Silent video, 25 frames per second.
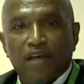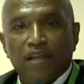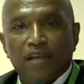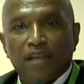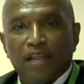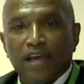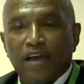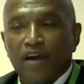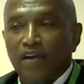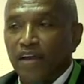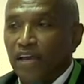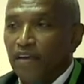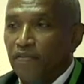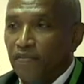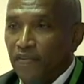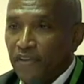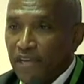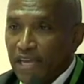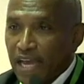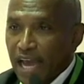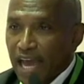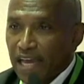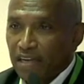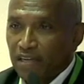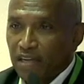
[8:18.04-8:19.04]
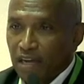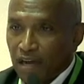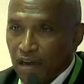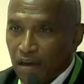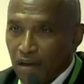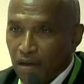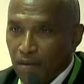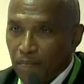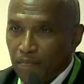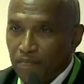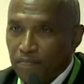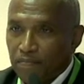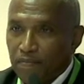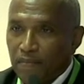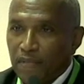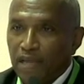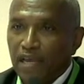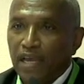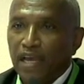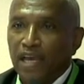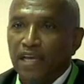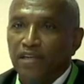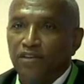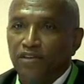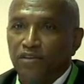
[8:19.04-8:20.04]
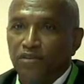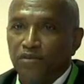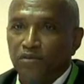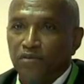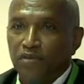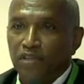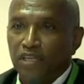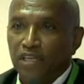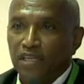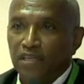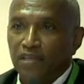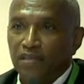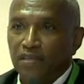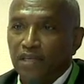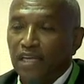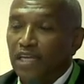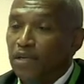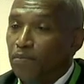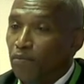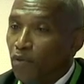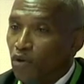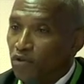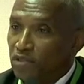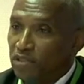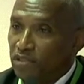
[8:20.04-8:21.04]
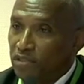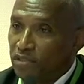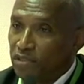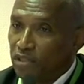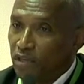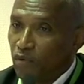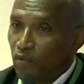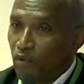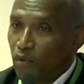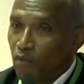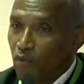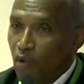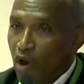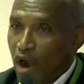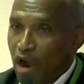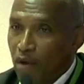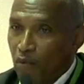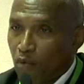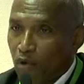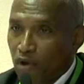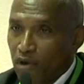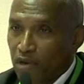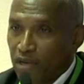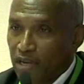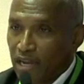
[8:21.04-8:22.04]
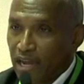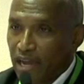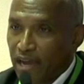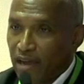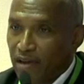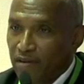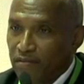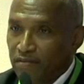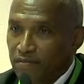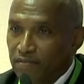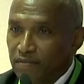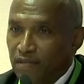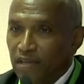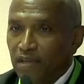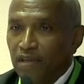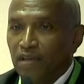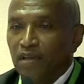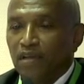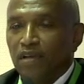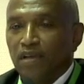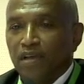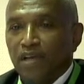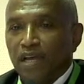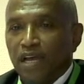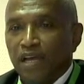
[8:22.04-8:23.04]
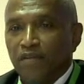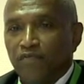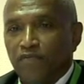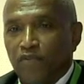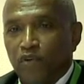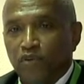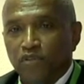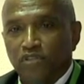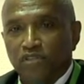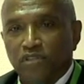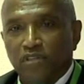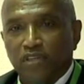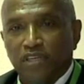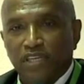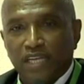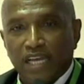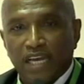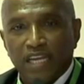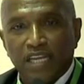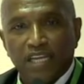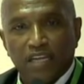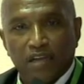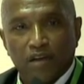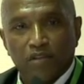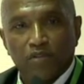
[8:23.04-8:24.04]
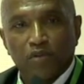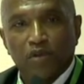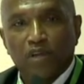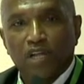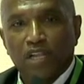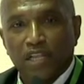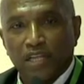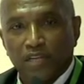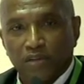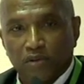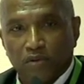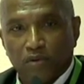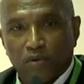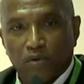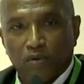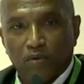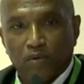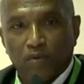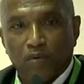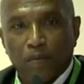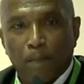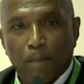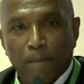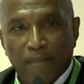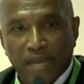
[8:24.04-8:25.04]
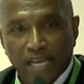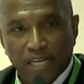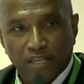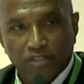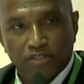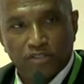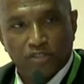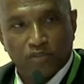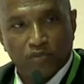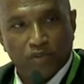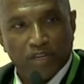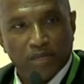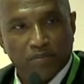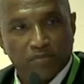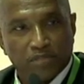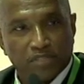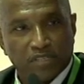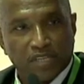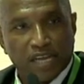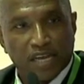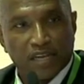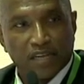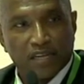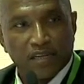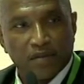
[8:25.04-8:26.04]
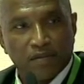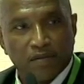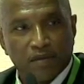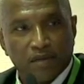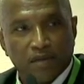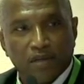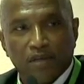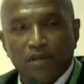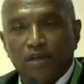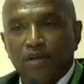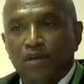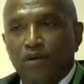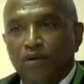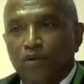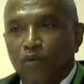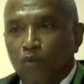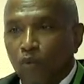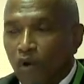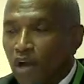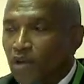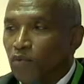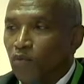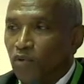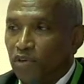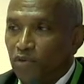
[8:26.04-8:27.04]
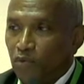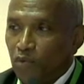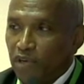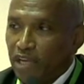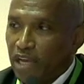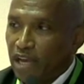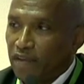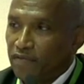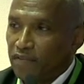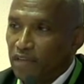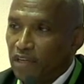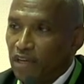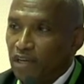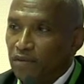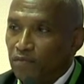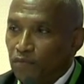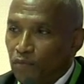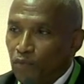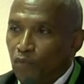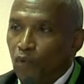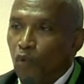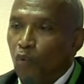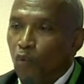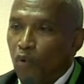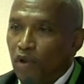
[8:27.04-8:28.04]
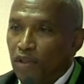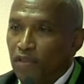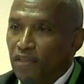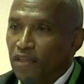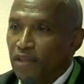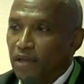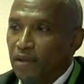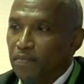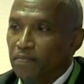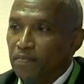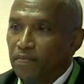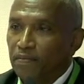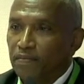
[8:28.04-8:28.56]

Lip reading: Now, if he had come into the emergency room where I work now, and virtually any other clinical mainstream setting, what would we have done with him?